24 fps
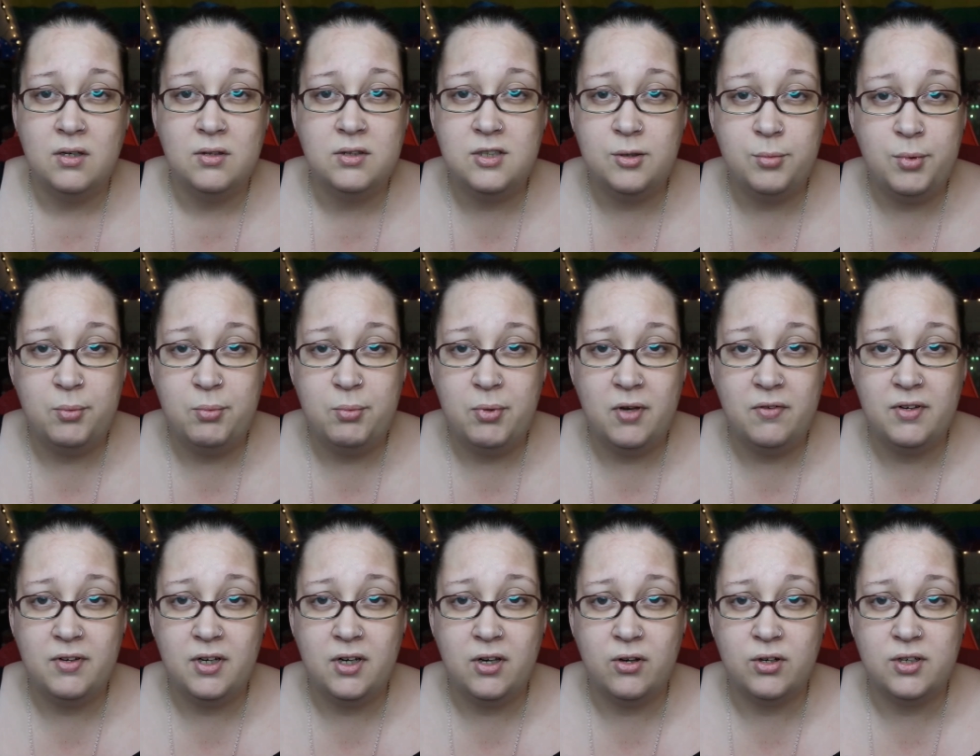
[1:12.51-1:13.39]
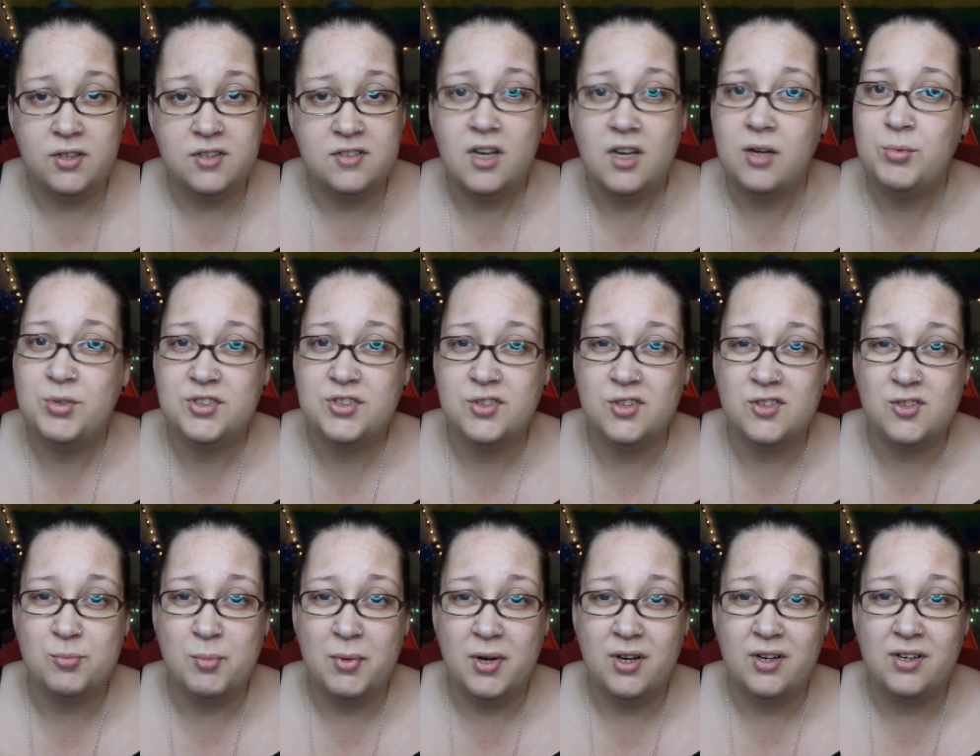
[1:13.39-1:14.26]
to be perfectly honest, I'm just not
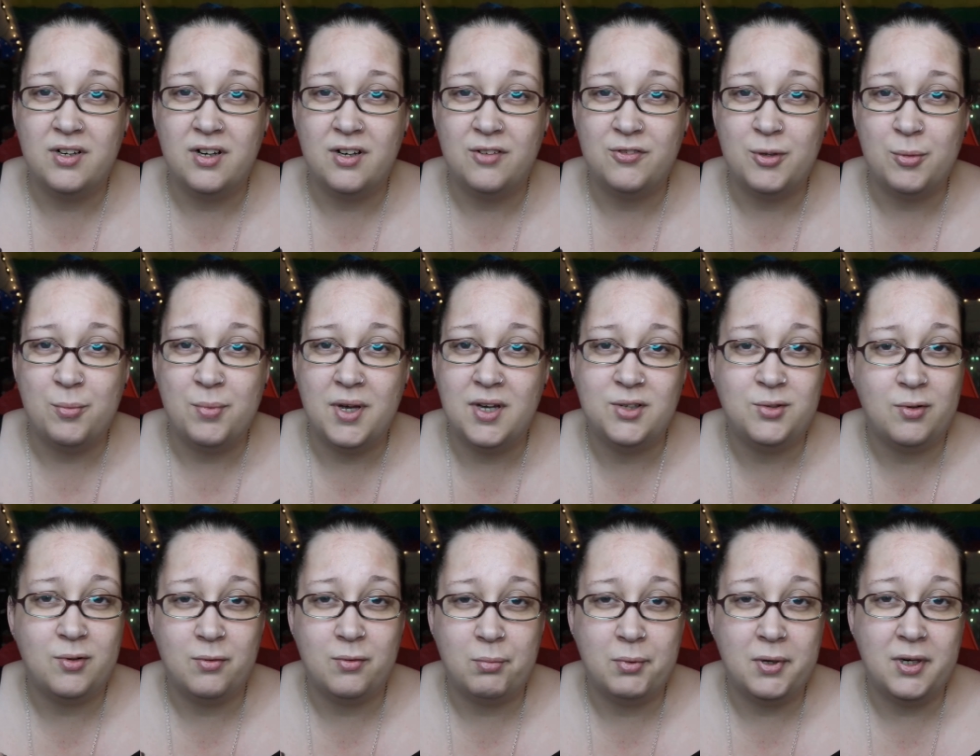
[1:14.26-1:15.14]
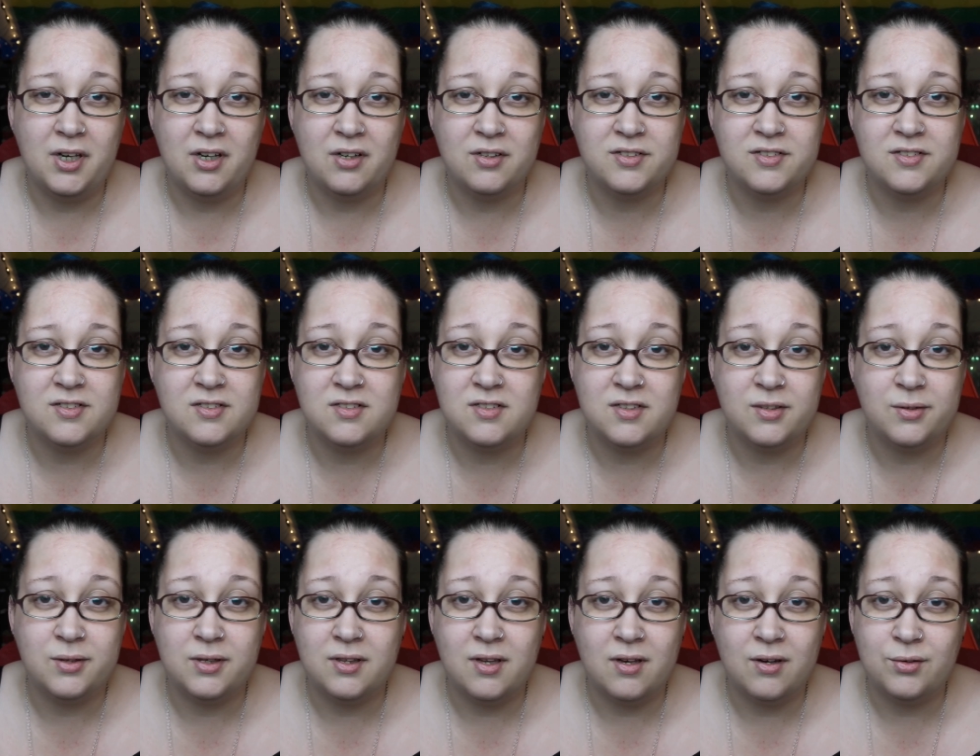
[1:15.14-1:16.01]
smart enough compared to everybody else that's
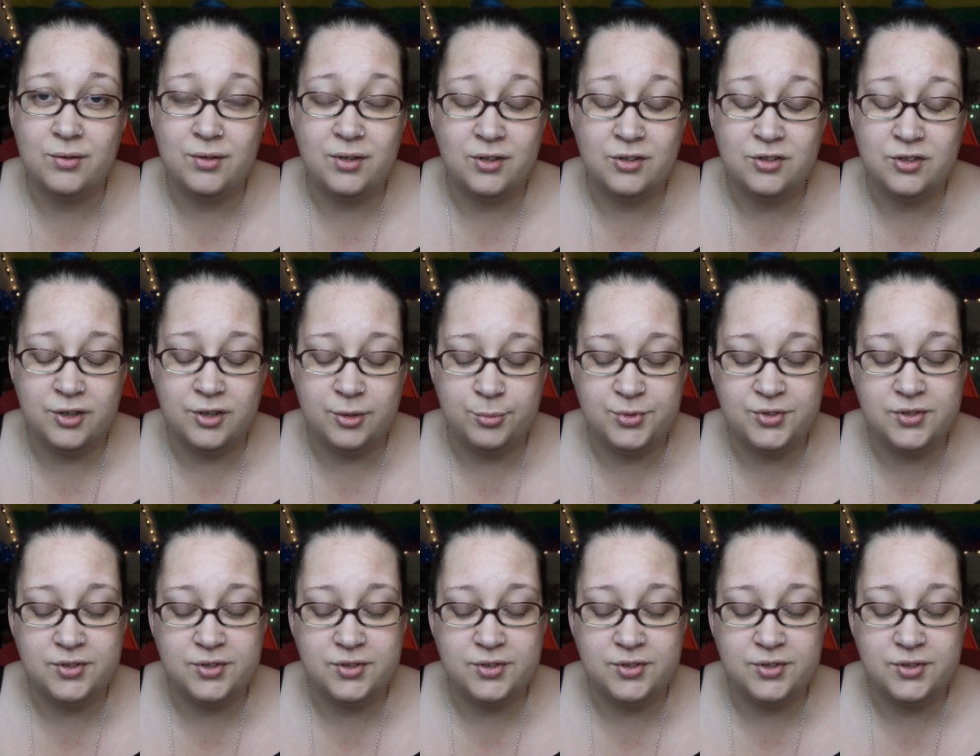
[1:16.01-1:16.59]
doing that on YouTube.